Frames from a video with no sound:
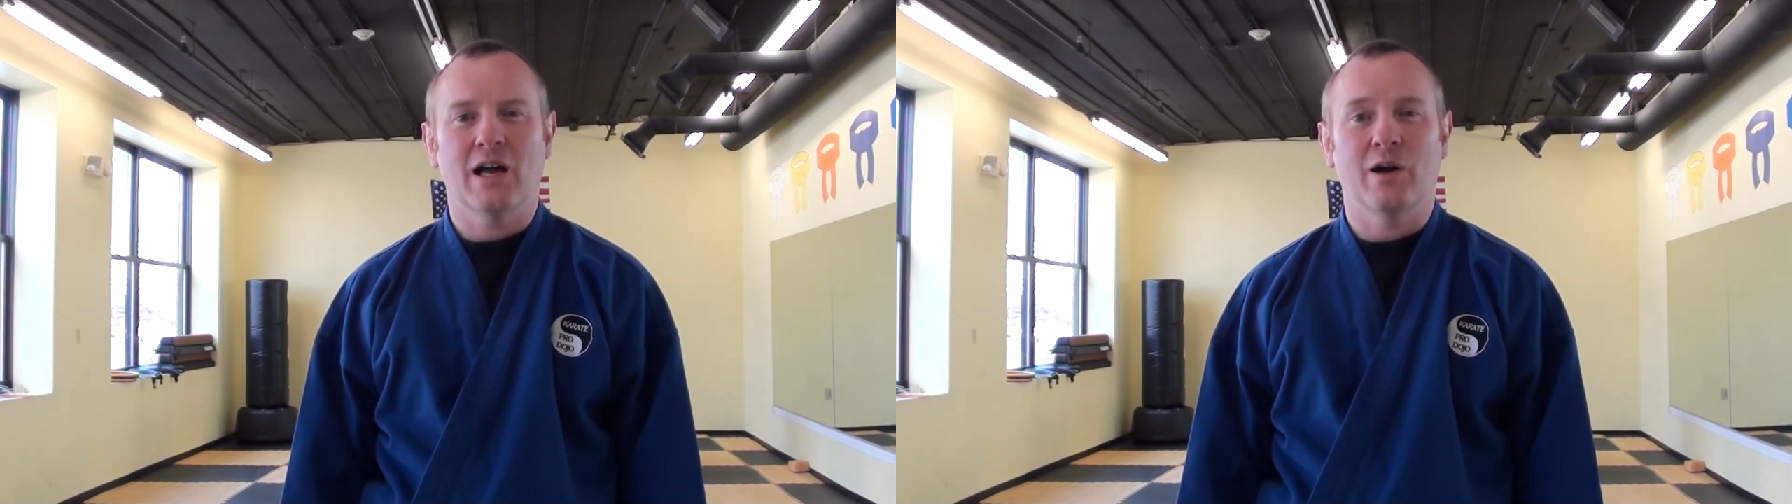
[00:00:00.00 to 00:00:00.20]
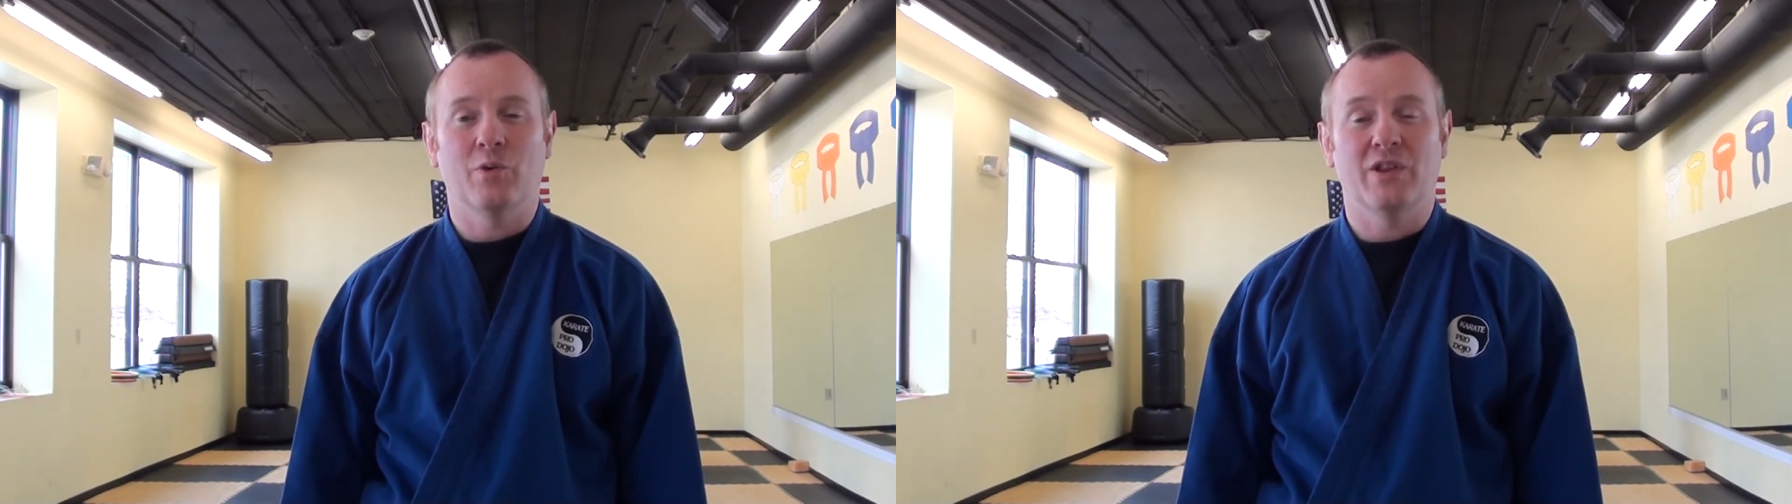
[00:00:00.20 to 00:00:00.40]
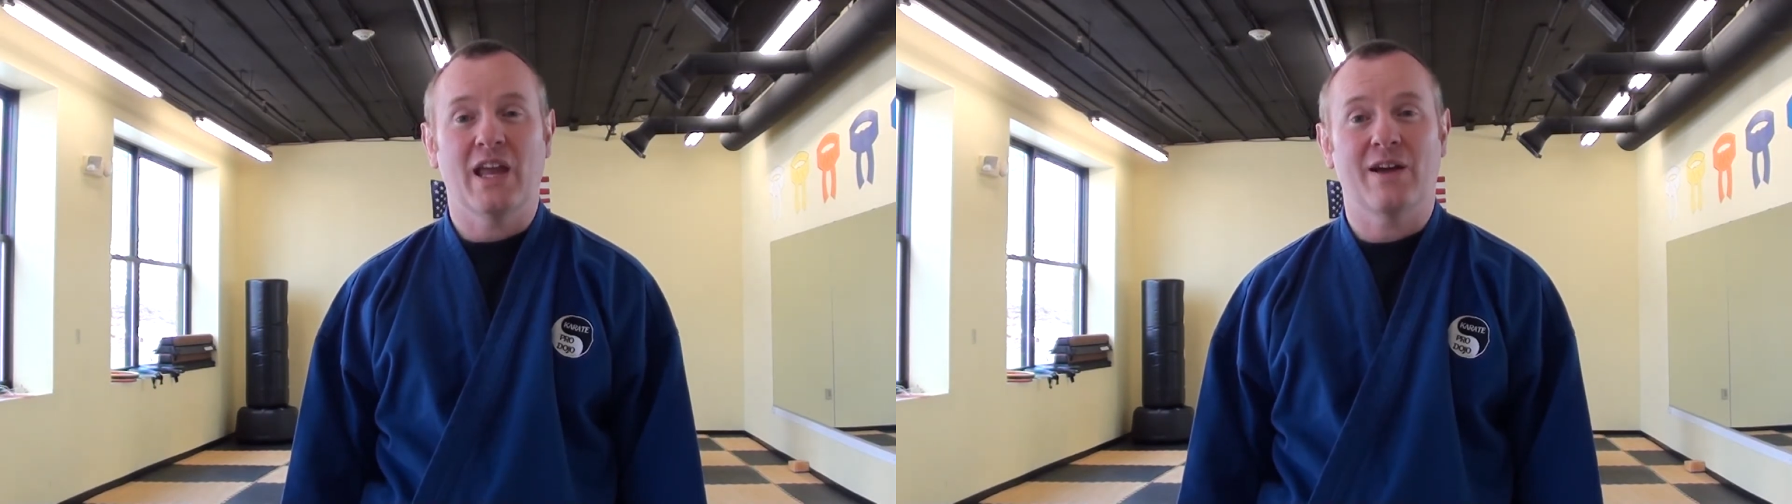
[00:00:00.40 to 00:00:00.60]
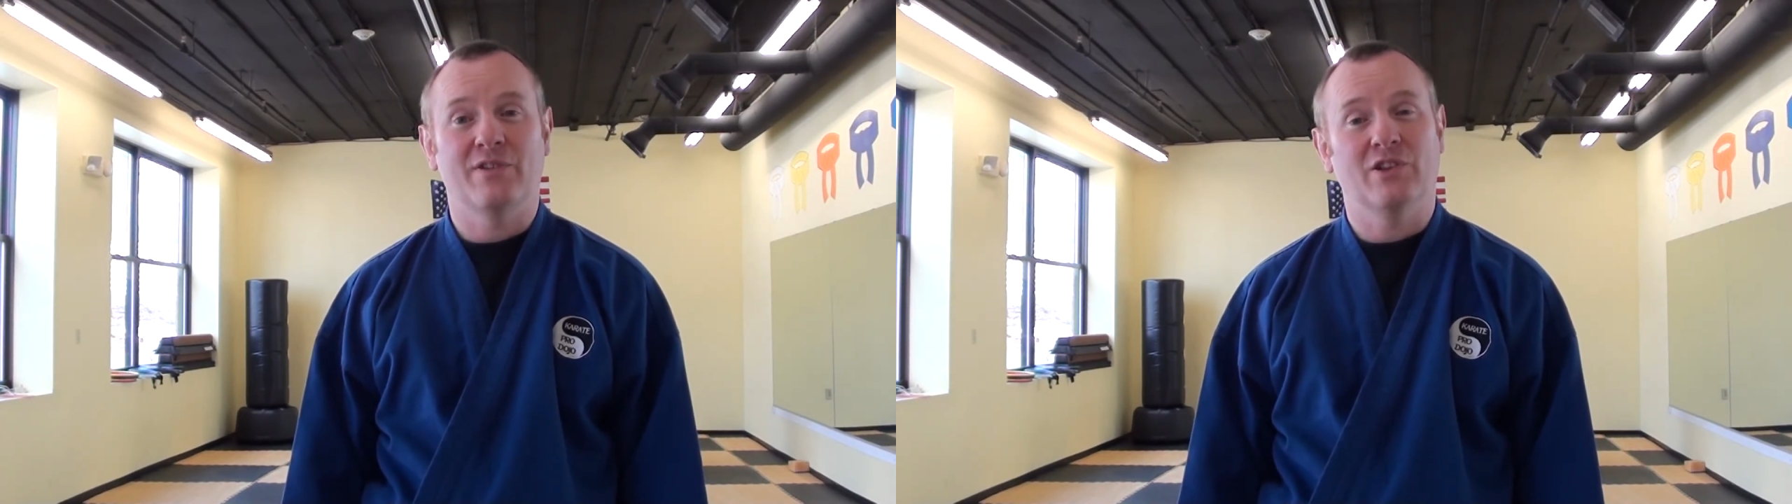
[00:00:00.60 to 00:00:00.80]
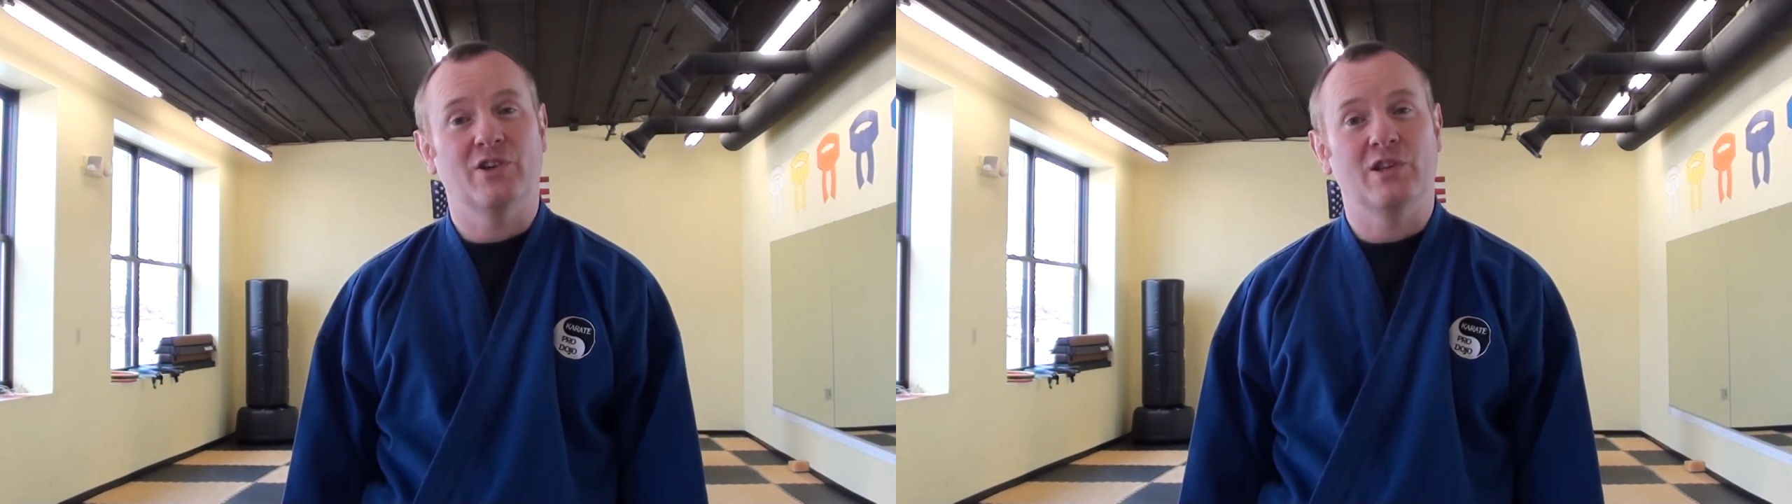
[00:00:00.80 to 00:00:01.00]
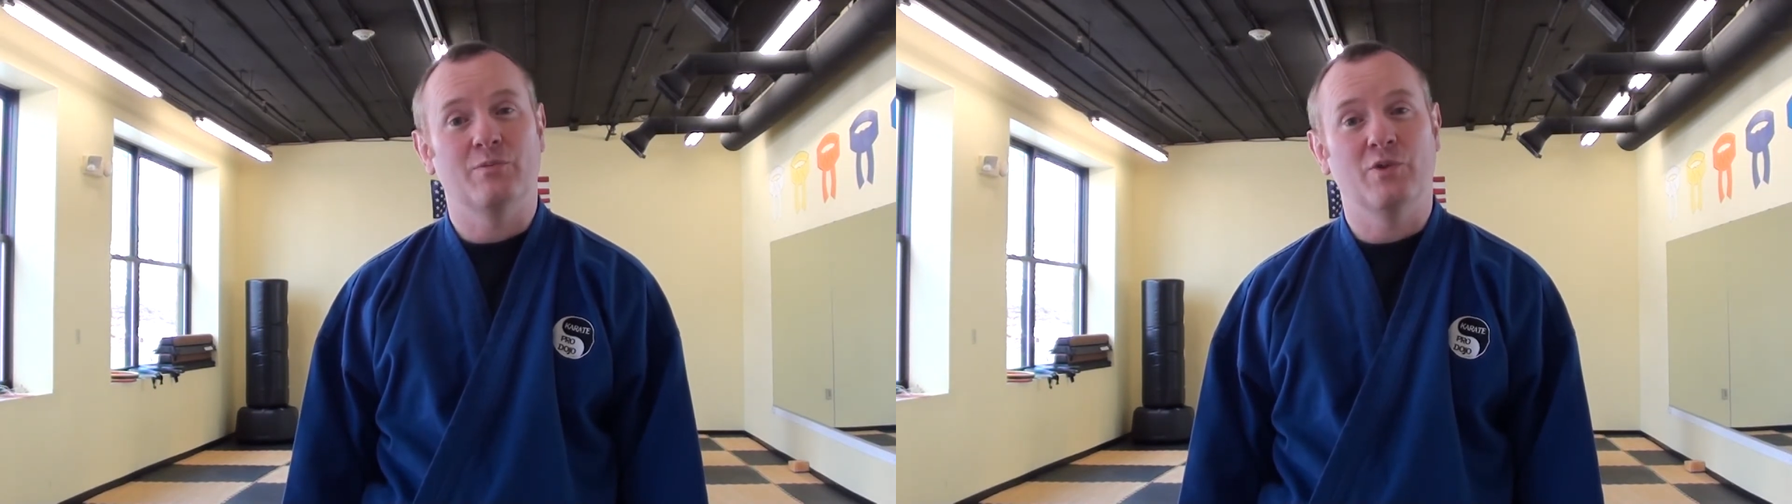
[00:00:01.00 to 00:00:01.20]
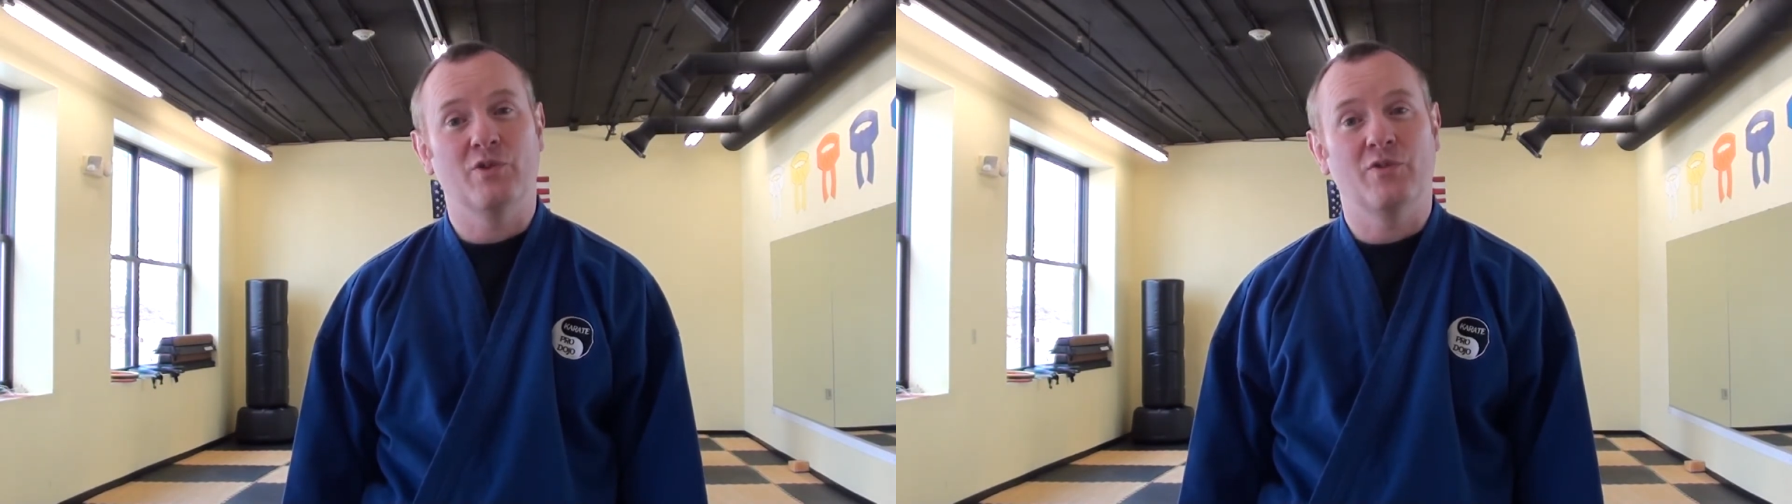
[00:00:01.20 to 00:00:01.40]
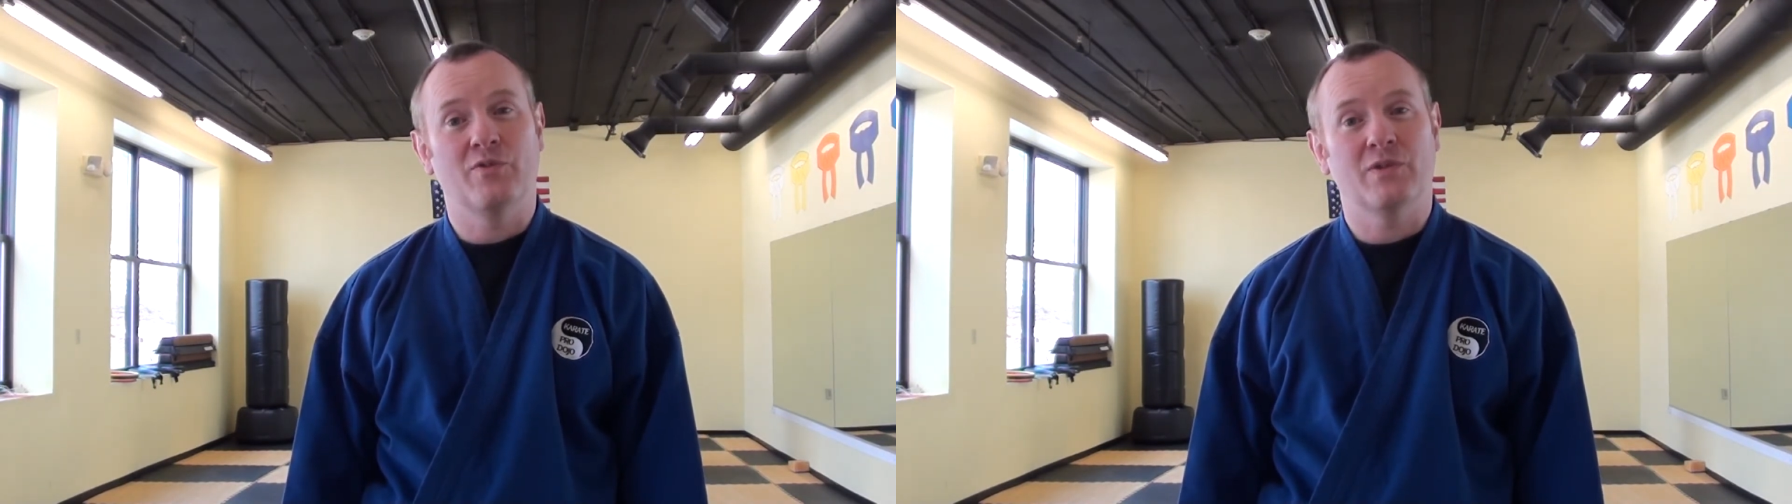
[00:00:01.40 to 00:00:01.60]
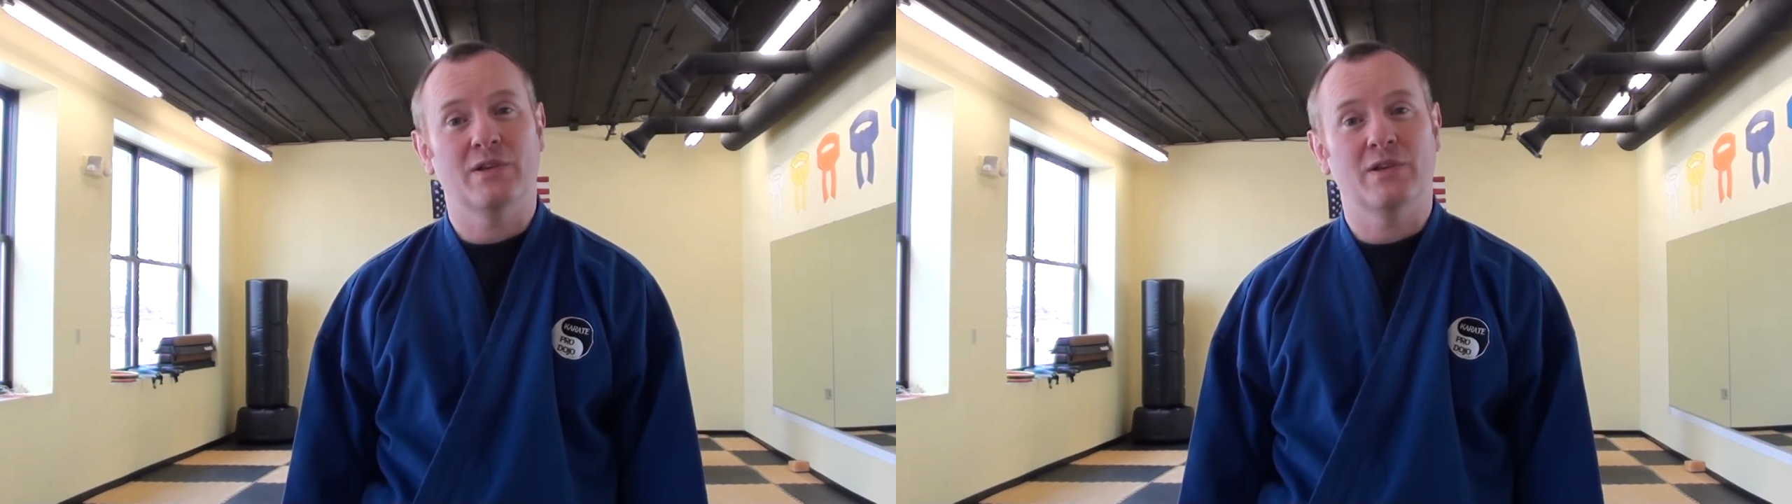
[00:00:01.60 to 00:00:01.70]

when they haven't learned the move